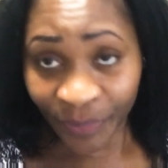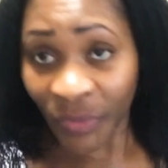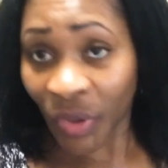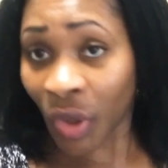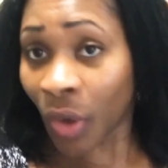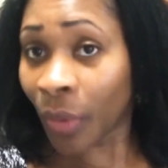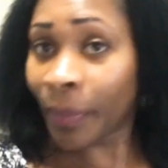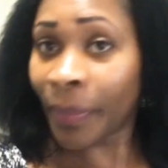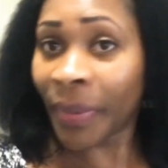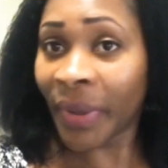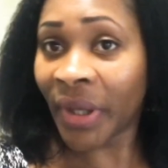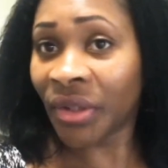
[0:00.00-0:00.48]

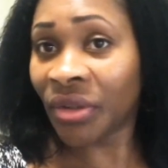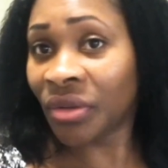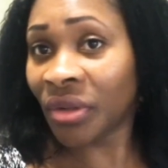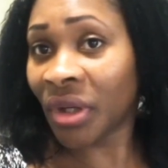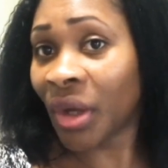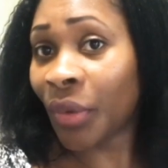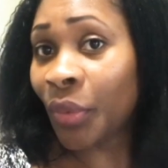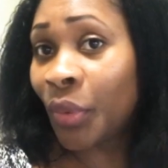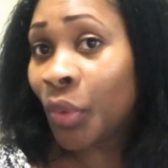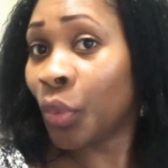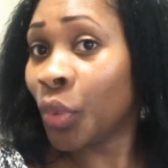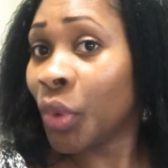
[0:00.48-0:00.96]
compared to
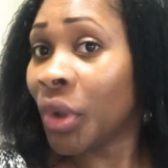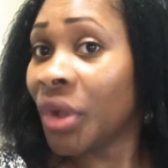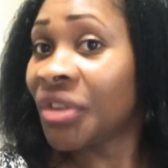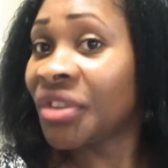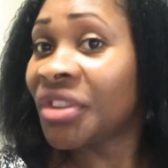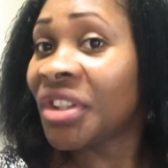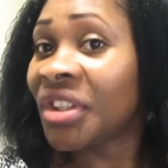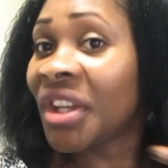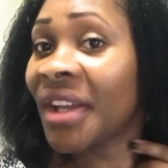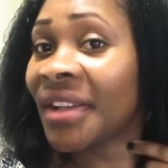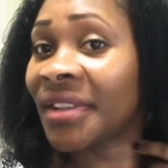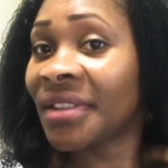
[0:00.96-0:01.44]
how it
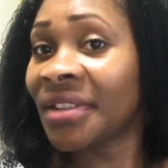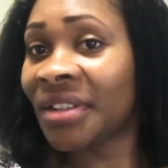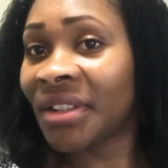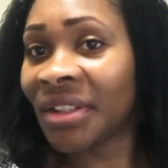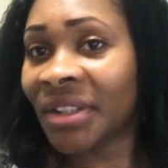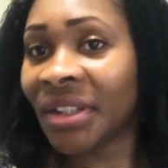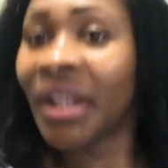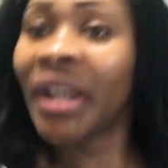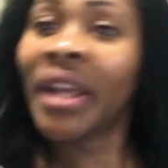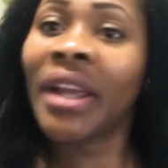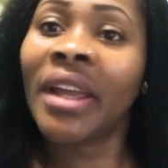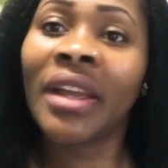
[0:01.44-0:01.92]
was
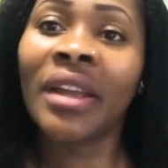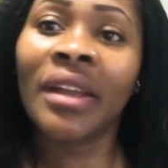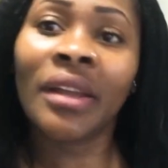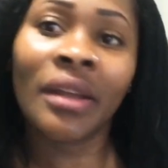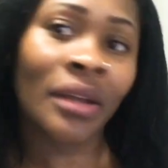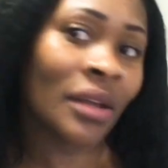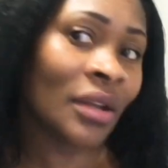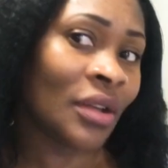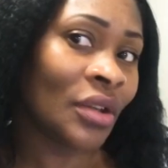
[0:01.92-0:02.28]
yesterday.